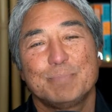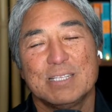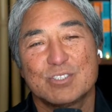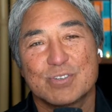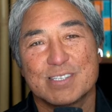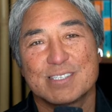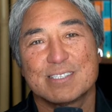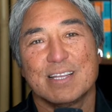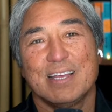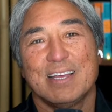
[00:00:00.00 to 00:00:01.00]

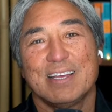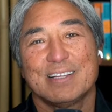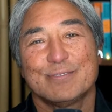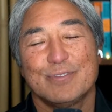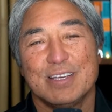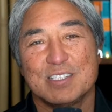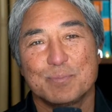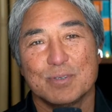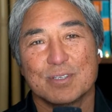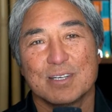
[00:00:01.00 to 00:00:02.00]
Pinterest and
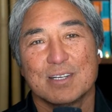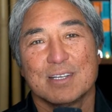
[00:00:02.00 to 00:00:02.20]
Facebook